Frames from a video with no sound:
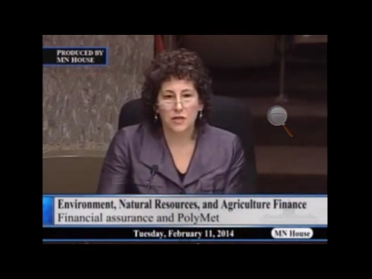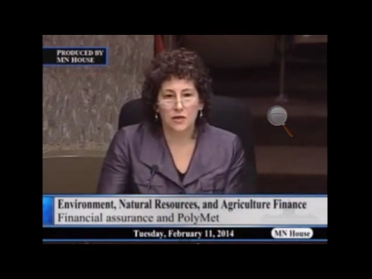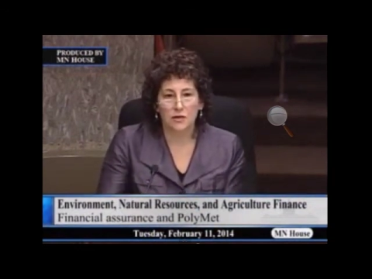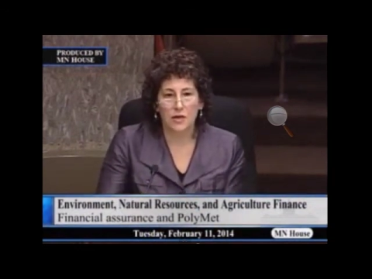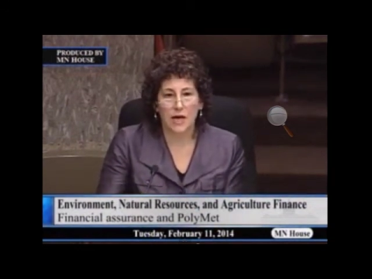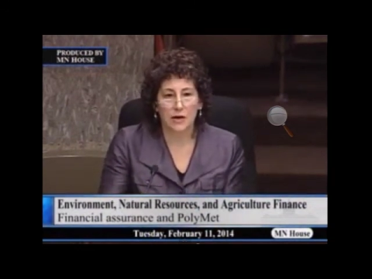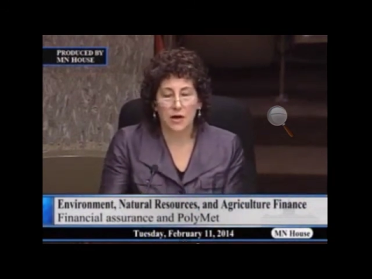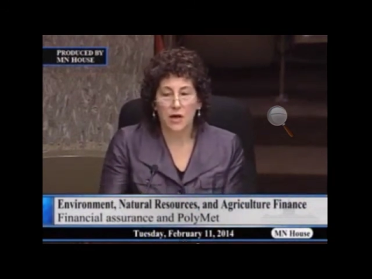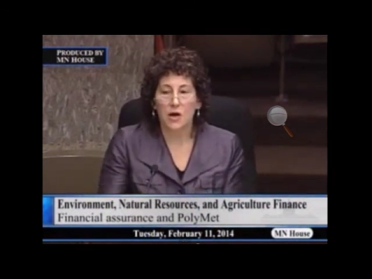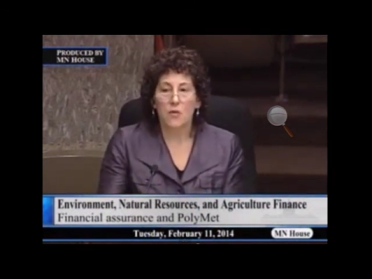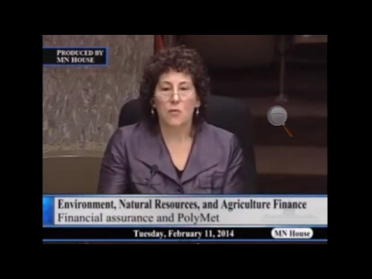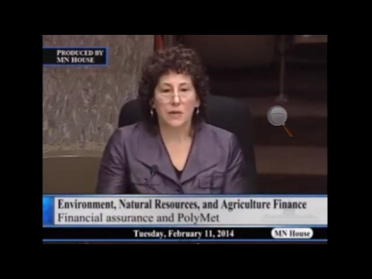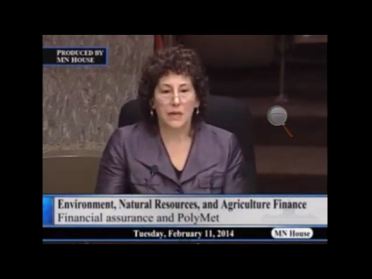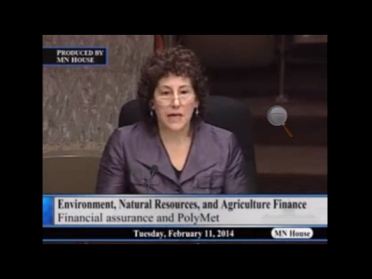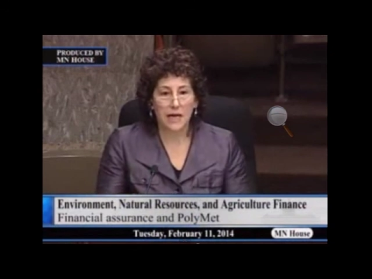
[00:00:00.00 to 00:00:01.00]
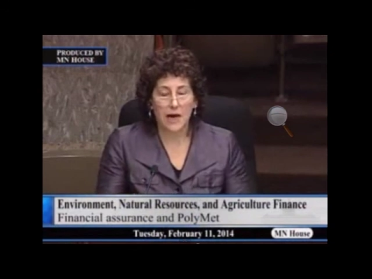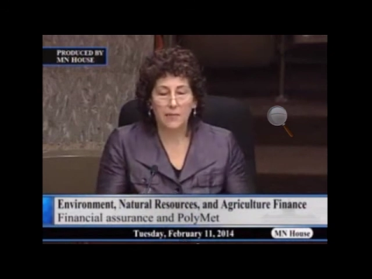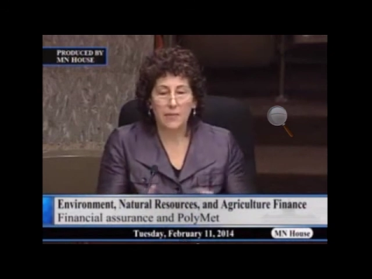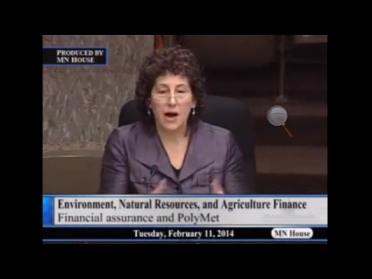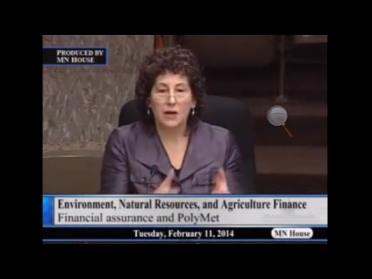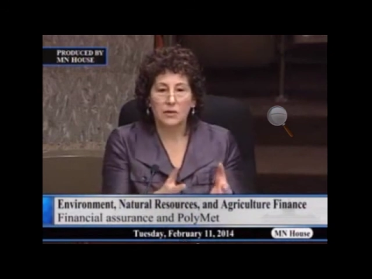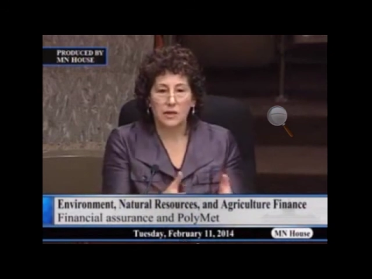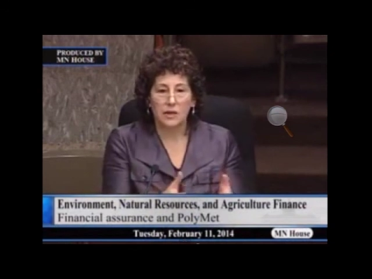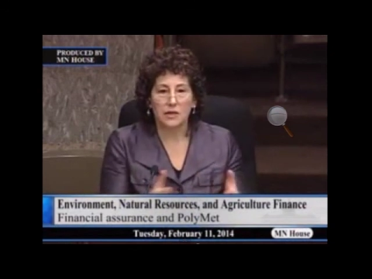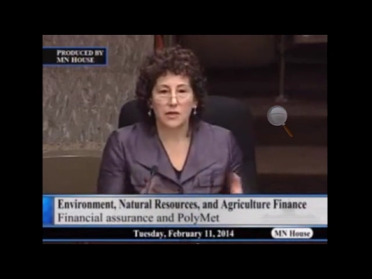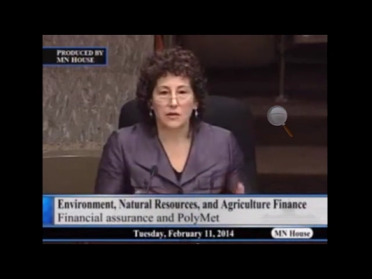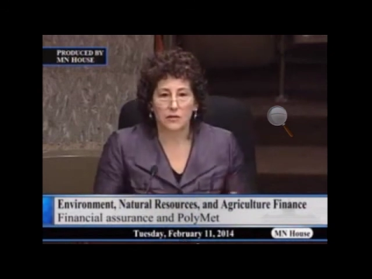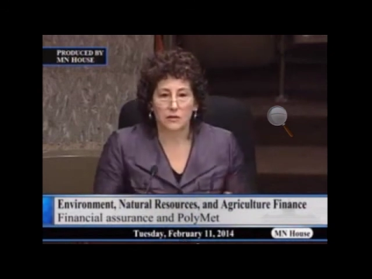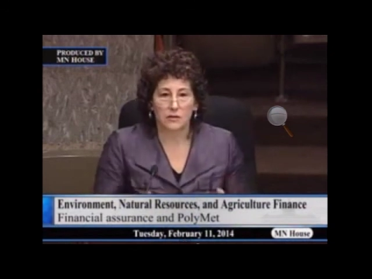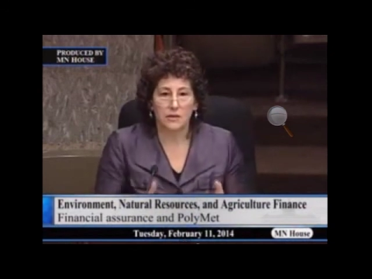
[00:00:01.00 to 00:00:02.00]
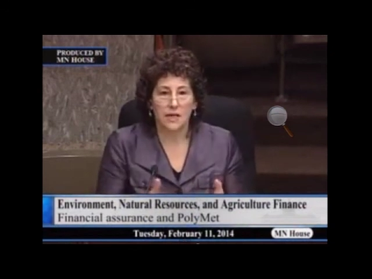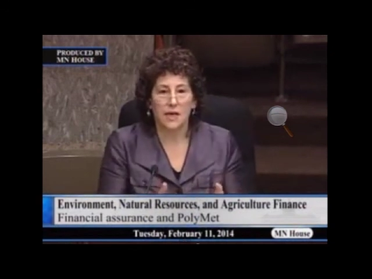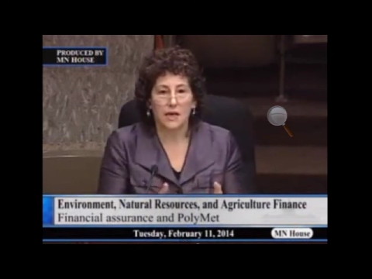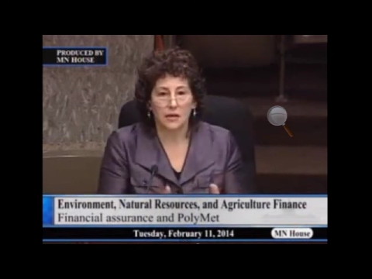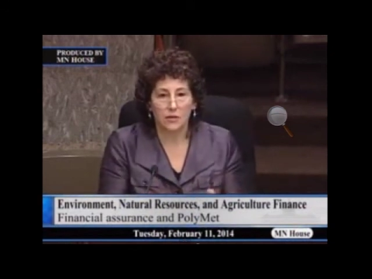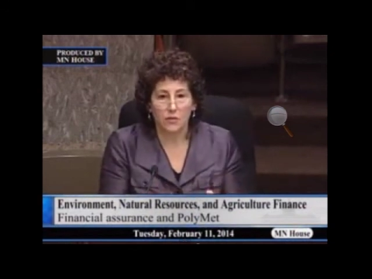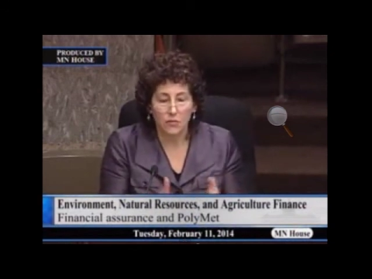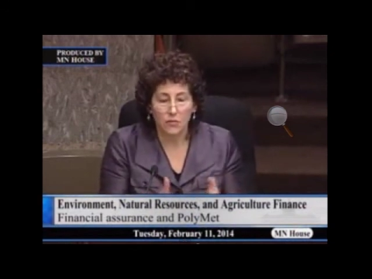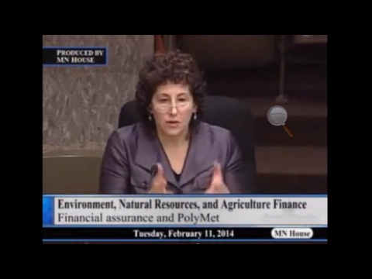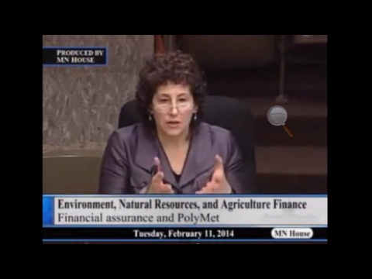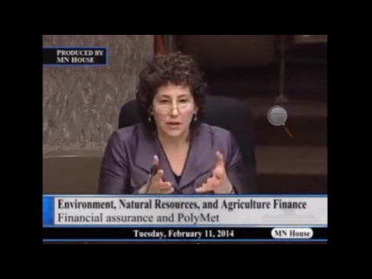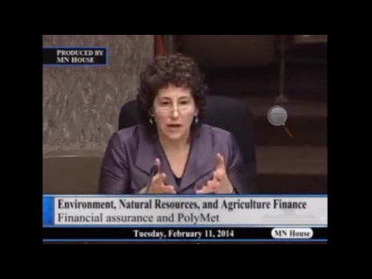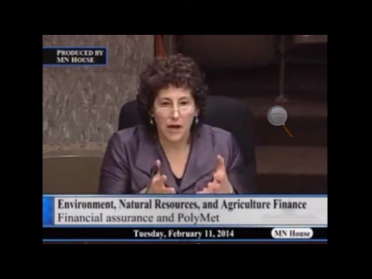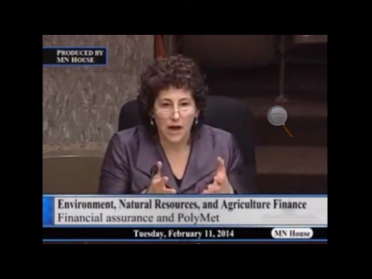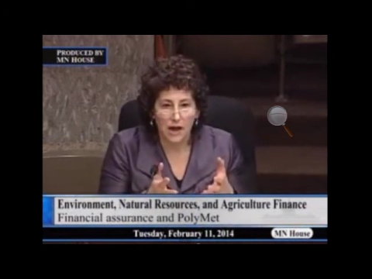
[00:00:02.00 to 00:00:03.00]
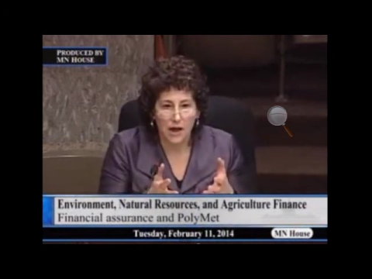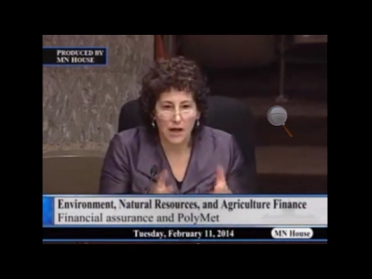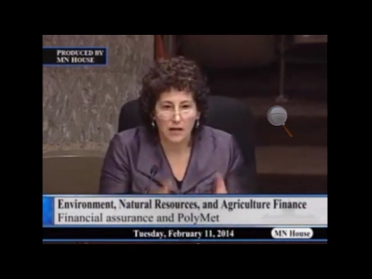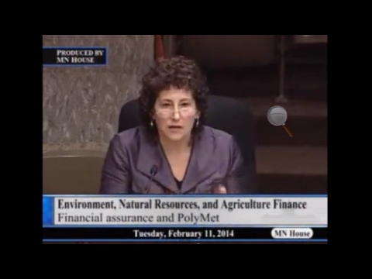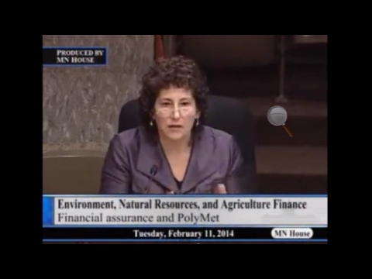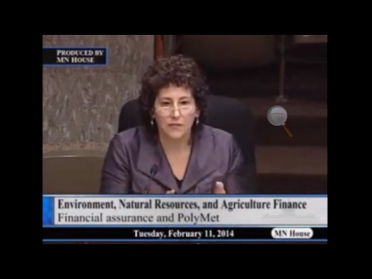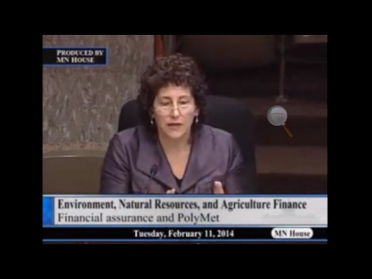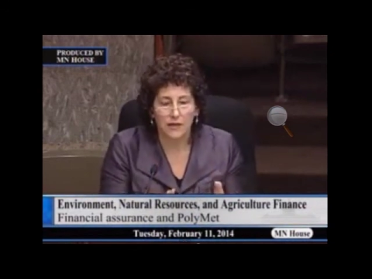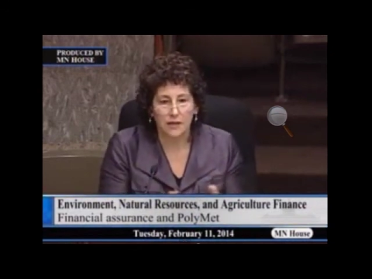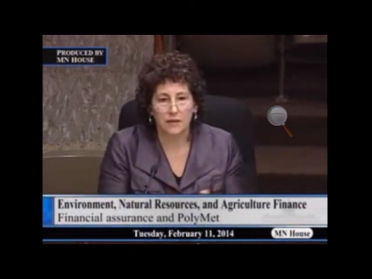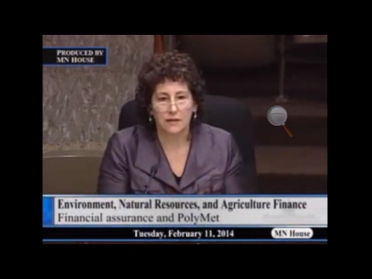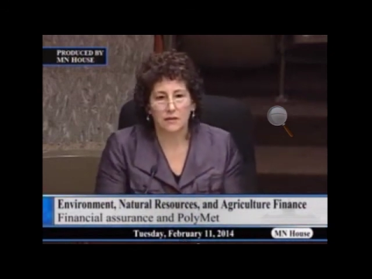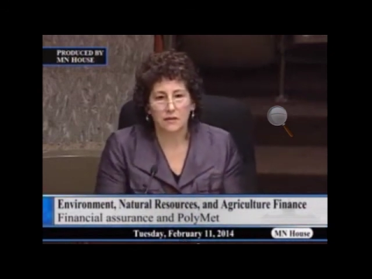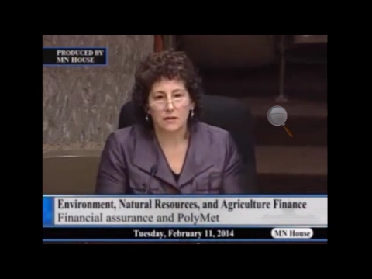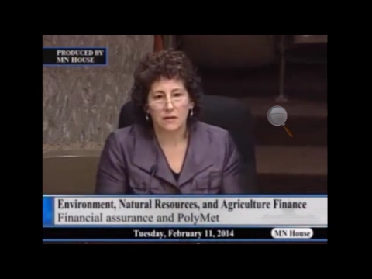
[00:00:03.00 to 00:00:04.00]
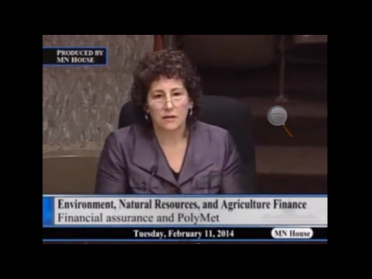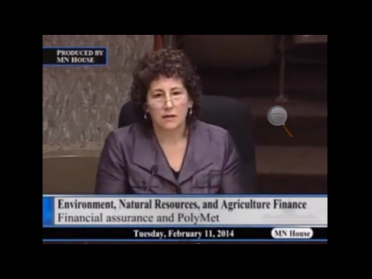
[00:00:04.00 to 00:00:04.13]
so that when they come out in year 10 with the elevated